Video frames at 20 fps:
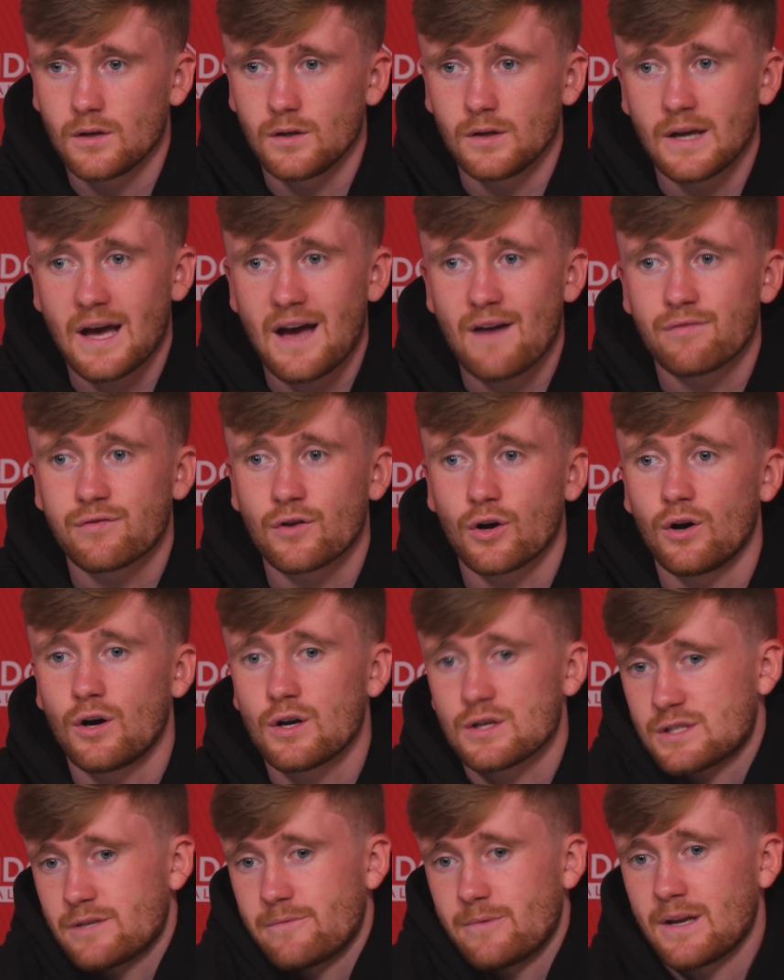Yeah, of
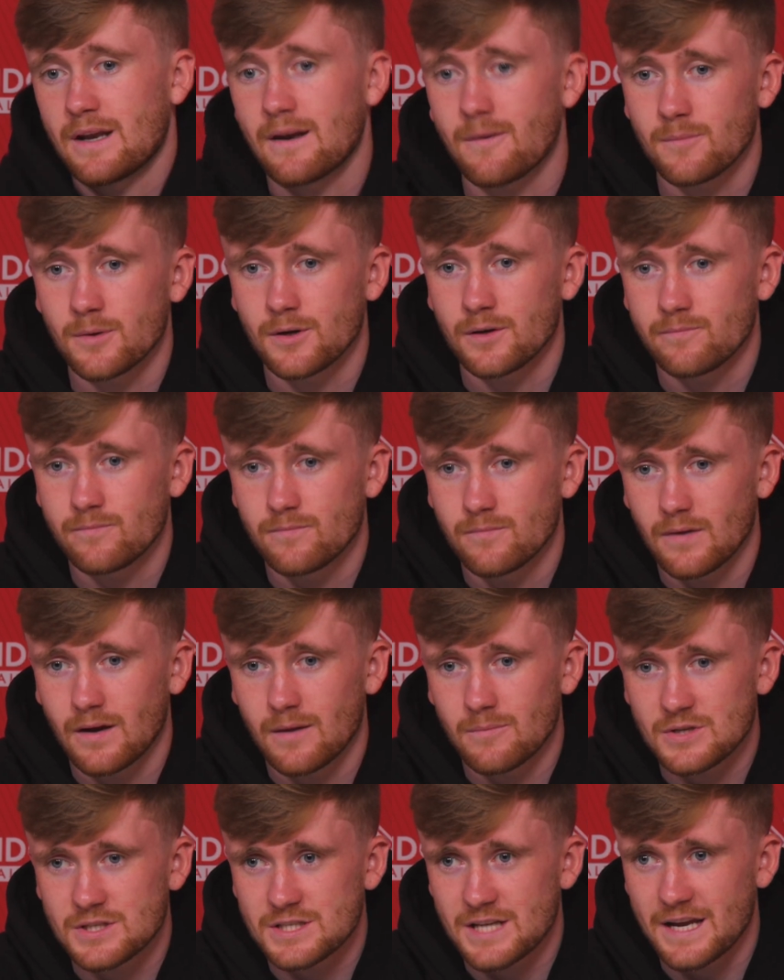course. I mean, I'm
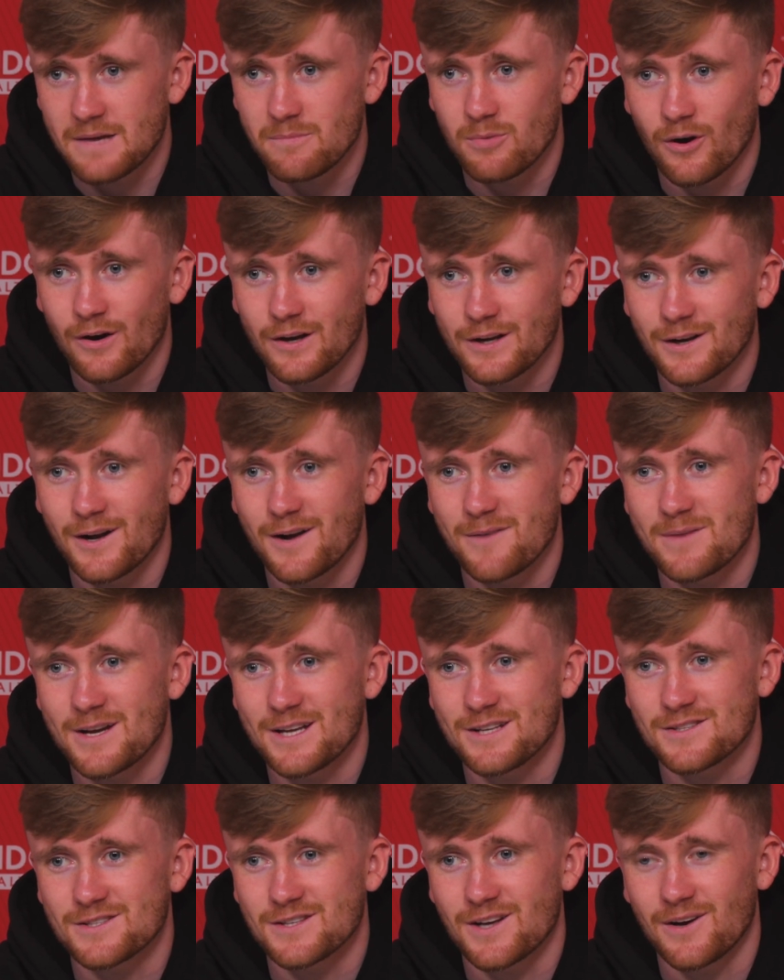a City boy, you know what I
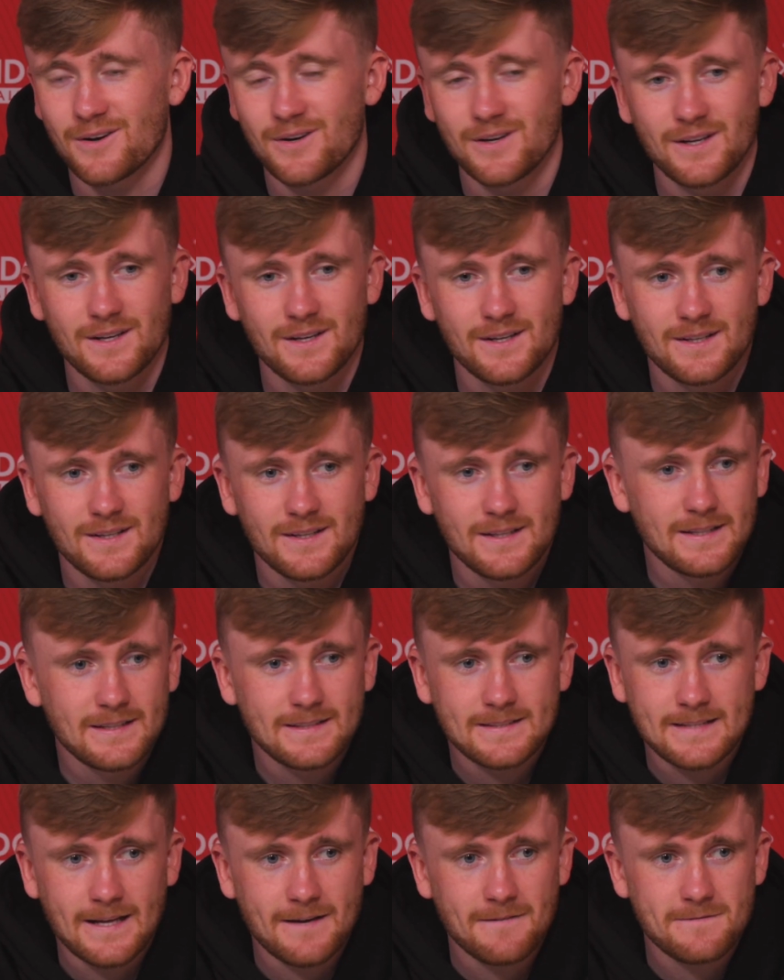mean? So,
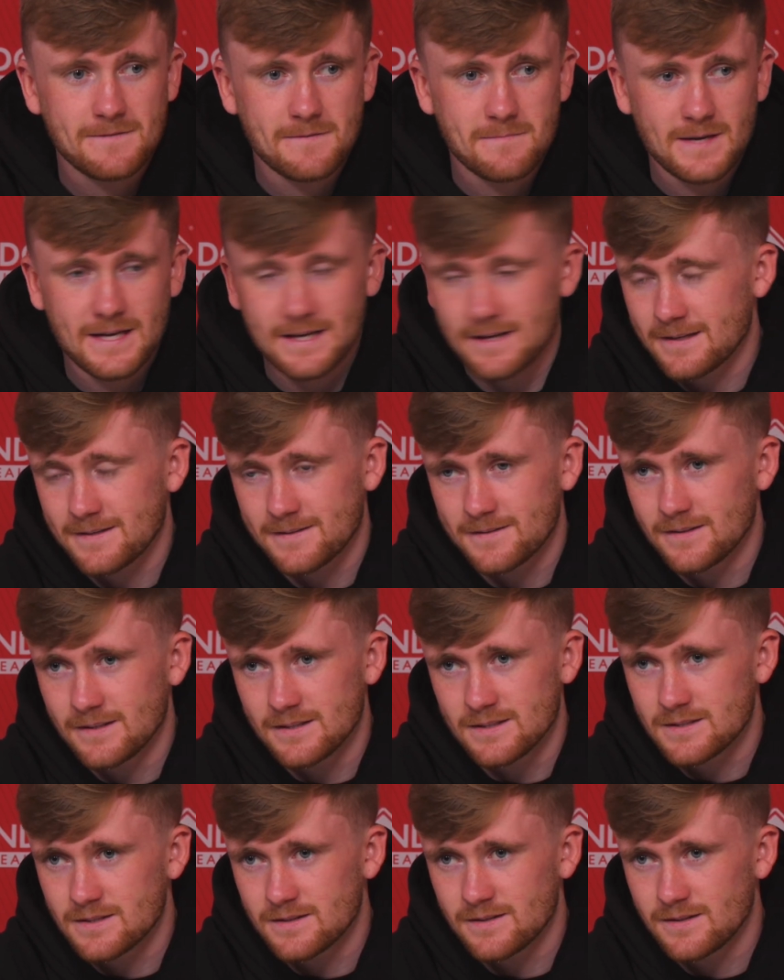like, for me,
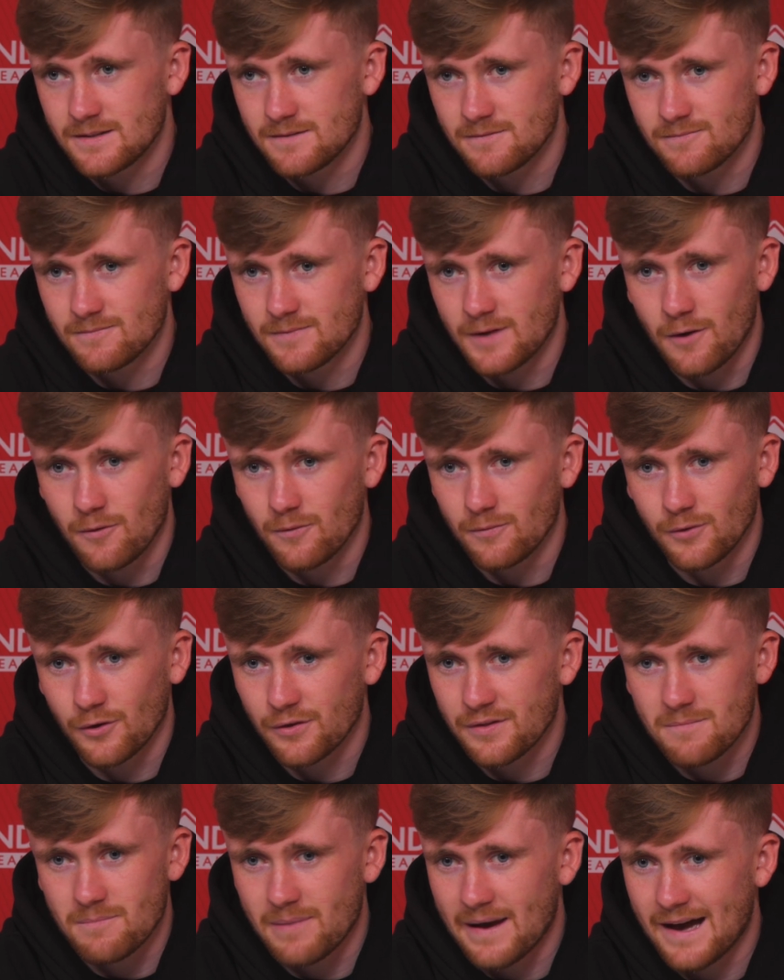there's
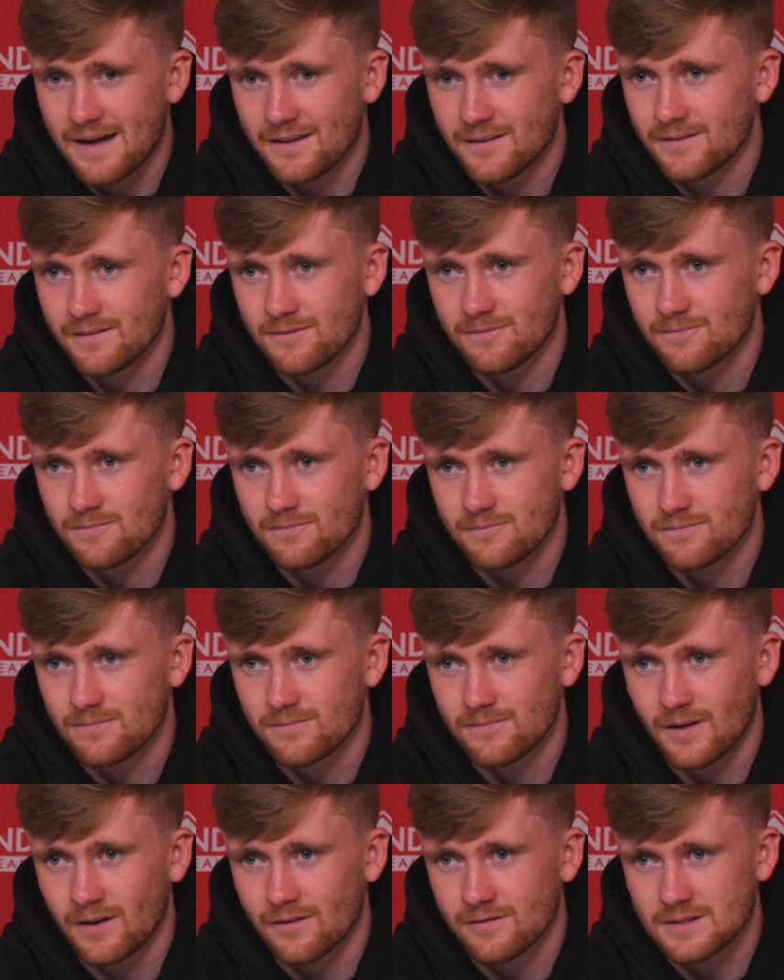nothing better than,
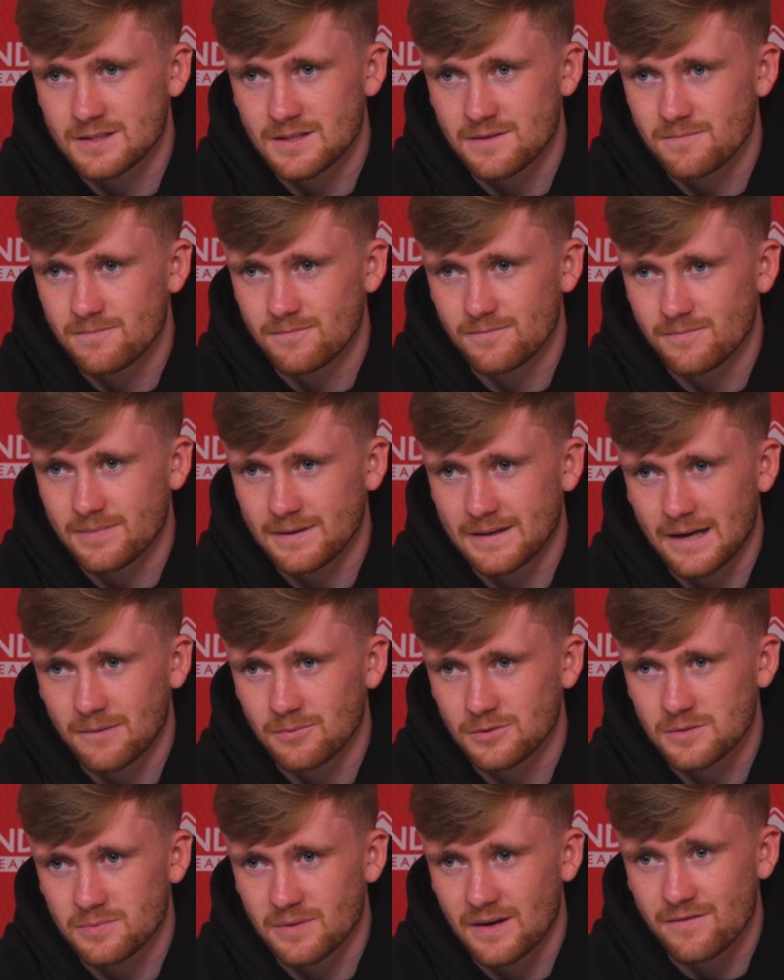obviously, being
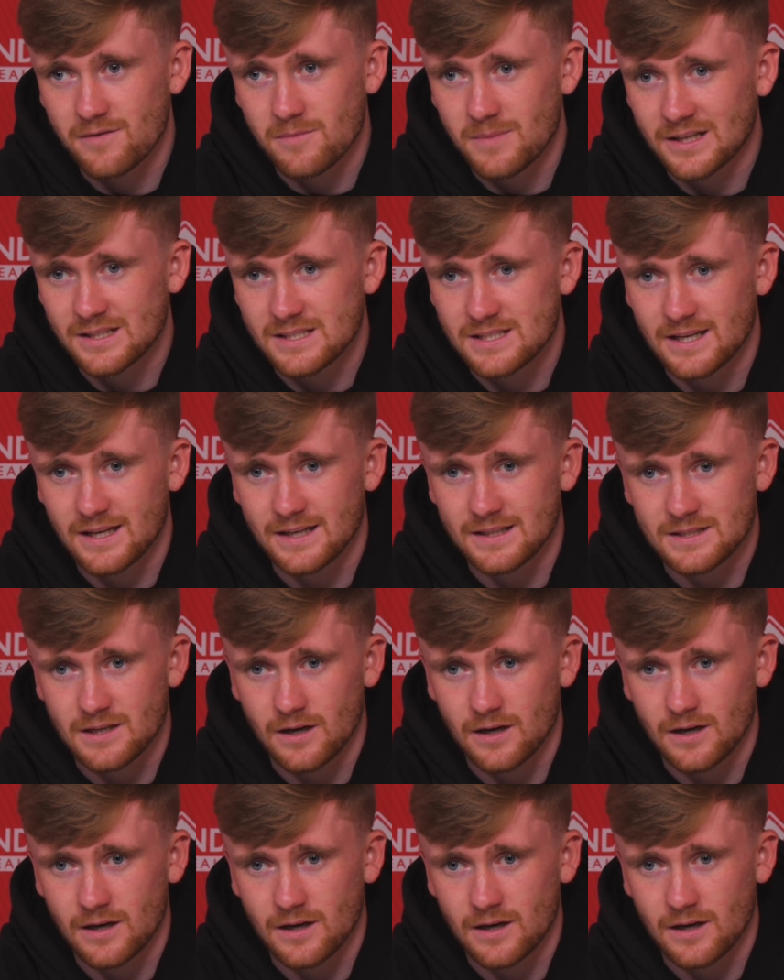able to play for Man City.